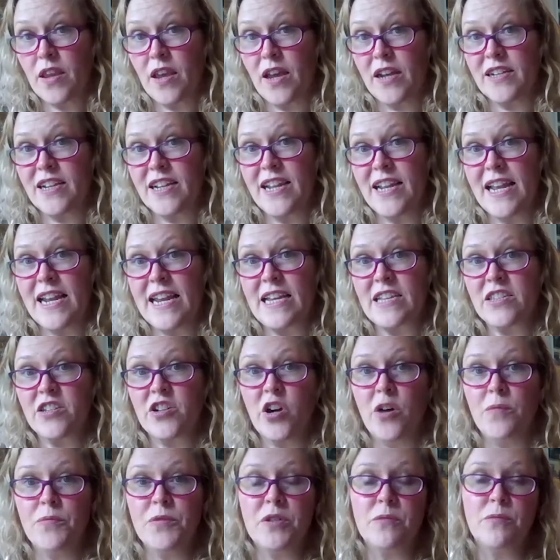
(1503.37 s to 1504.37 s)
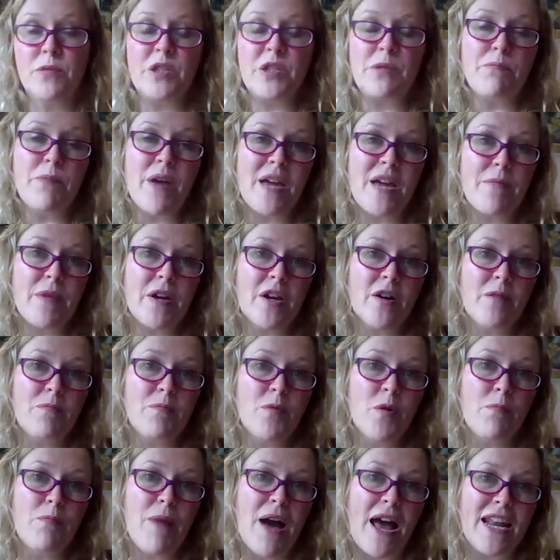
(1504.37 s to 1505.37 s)
And clearly it's an option which may become
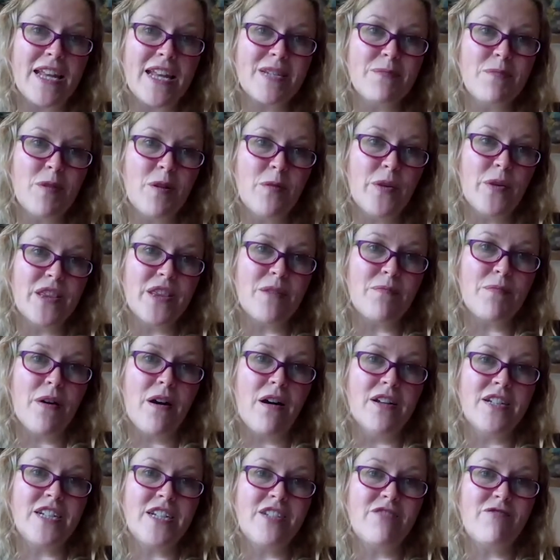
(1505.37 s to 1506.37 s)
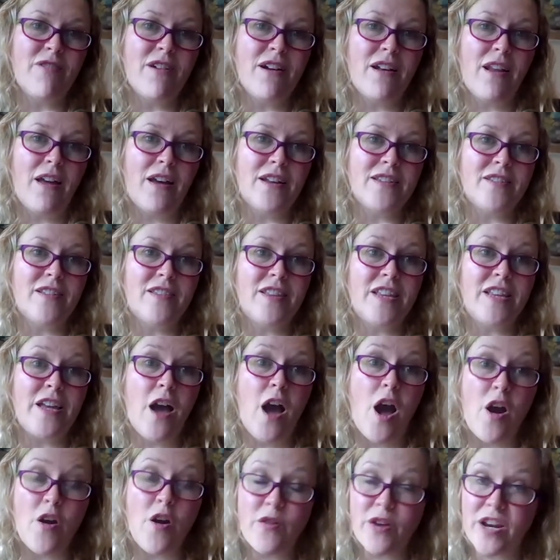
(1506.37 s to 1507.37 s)
more palatable when the parties realise that
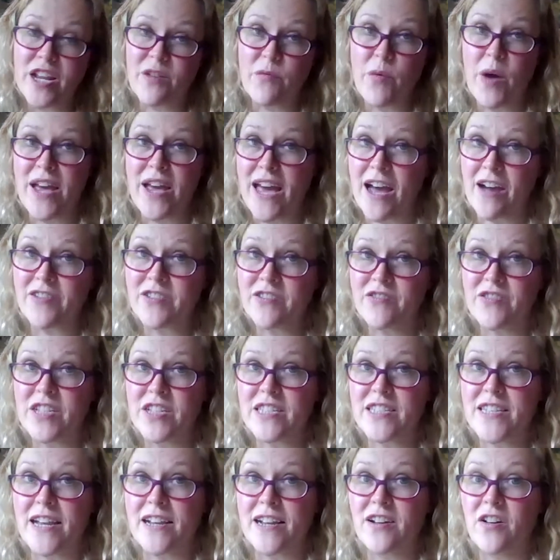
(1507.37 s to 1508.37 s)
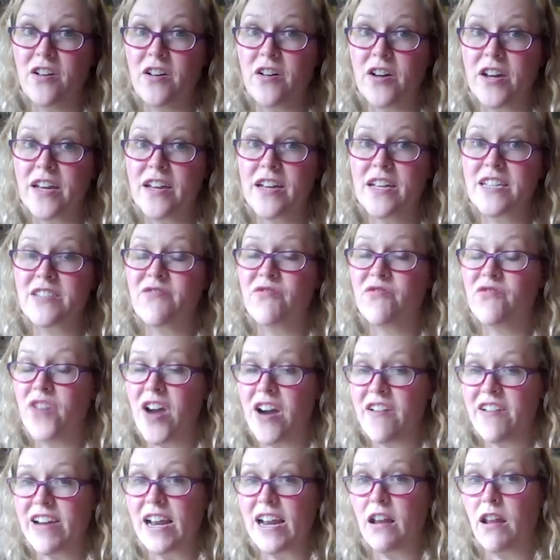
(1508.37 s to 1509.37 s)
the only way out of this deadlock is
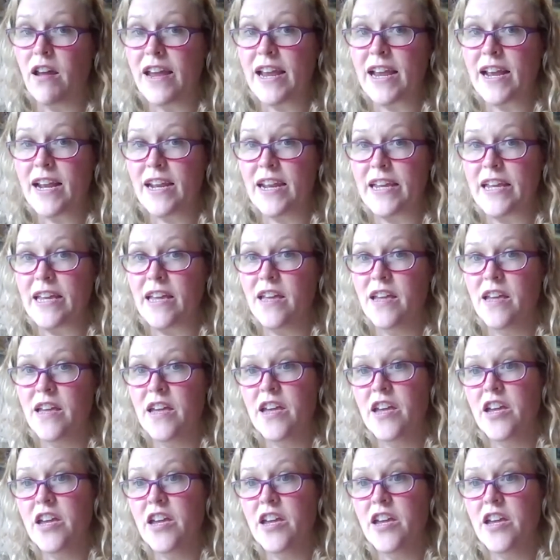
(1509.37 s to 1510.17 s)
very likely